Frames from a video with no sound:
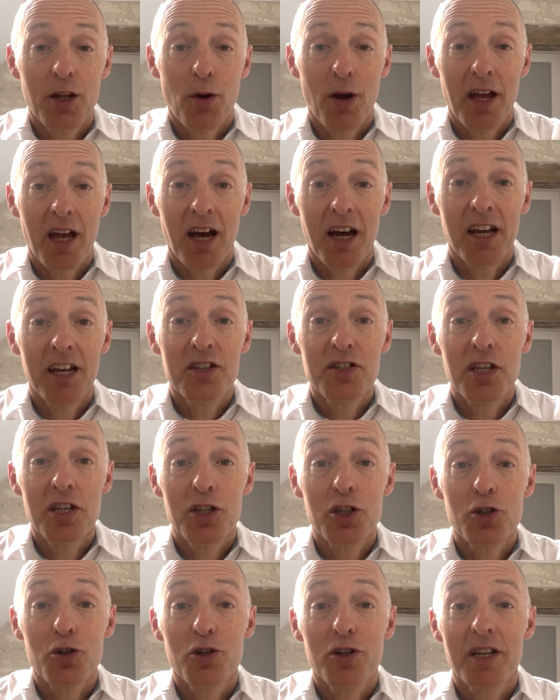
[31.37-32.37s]
AI has
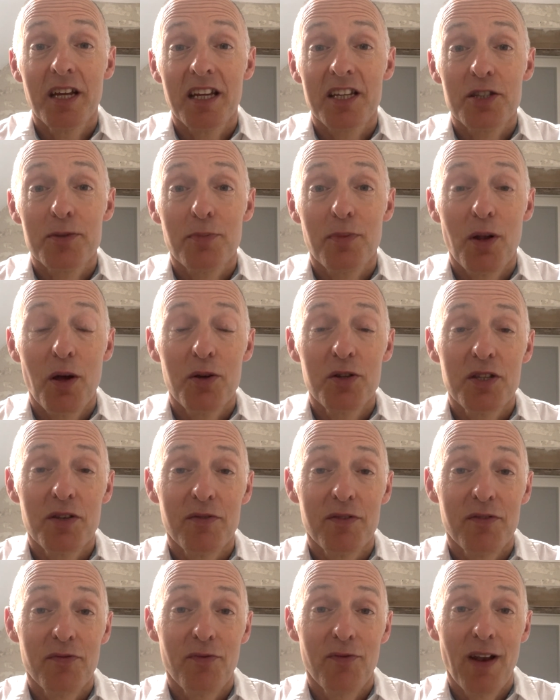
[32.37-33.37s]
enjoyed
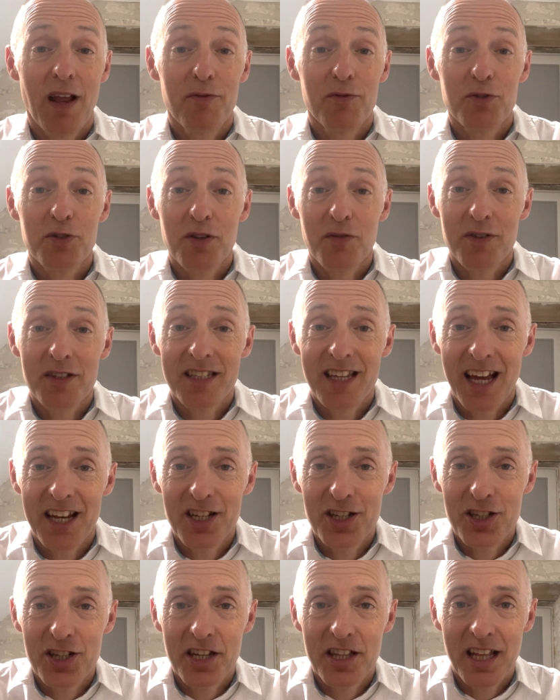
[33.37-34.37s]
explosive levels of
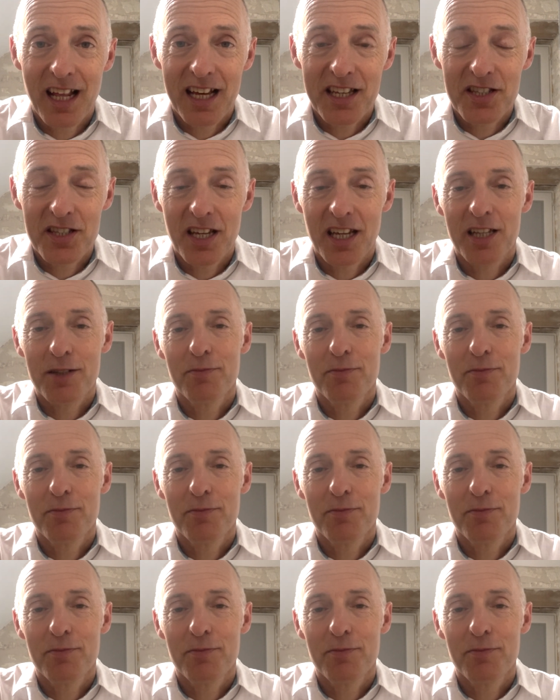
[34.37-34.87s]
attention in the last 6